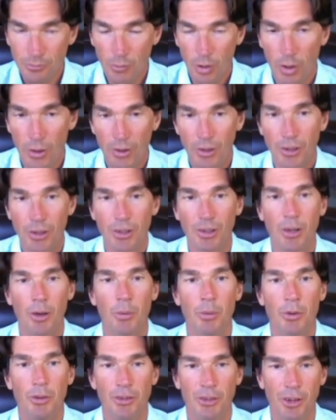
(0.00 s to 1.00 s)
look at
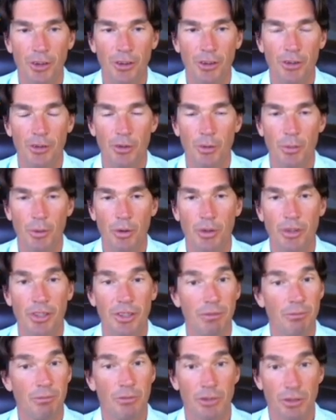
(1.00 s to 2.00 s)
what's going on in your body
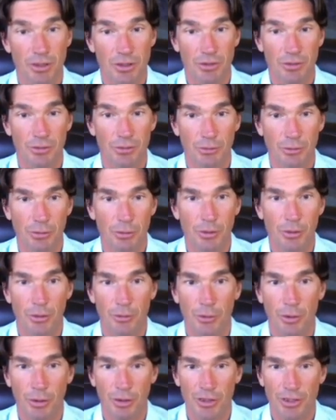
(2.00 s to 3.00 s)
just through your
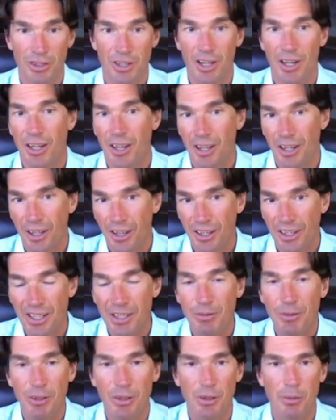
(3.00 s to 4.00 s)
voice. And
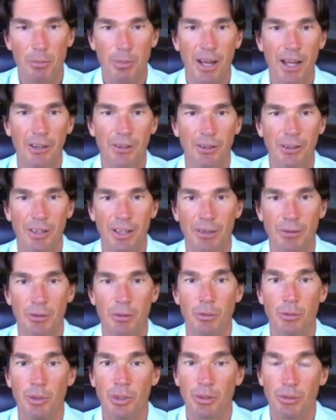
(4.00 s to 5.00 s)
even at the macro level,
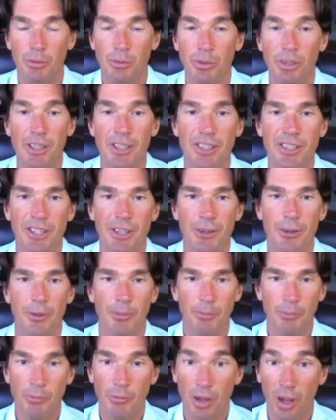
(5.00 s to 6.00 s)
we can really tell
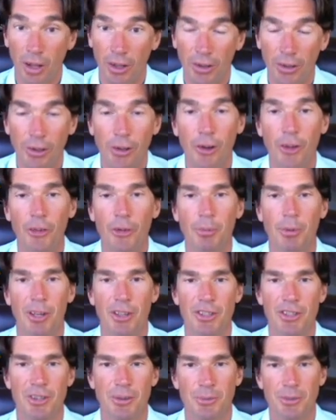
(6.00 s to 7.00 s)
a lot about
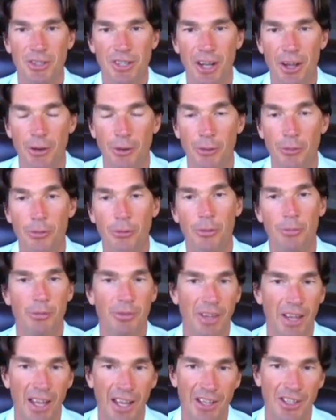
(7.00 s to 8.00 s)
someone's health,
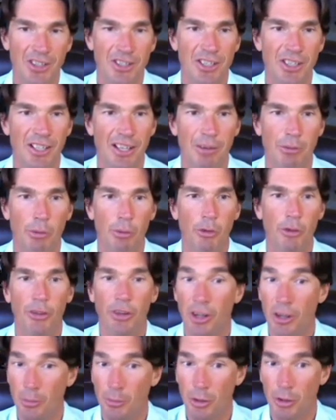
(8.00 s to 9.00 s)
their energy levels
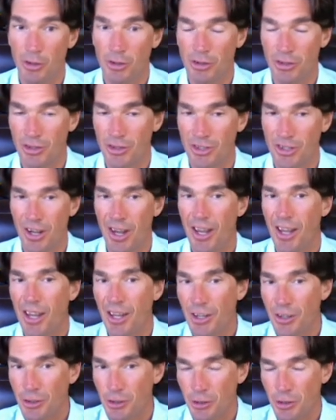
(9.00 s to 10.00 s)
and emotions
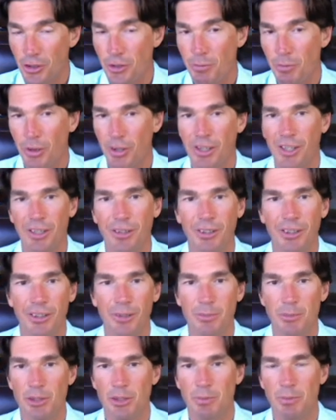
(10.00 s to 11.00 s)
just by hearing
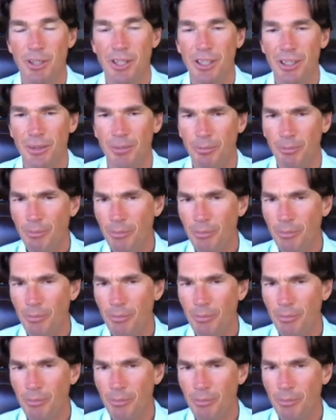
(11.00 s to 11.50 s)
them speak.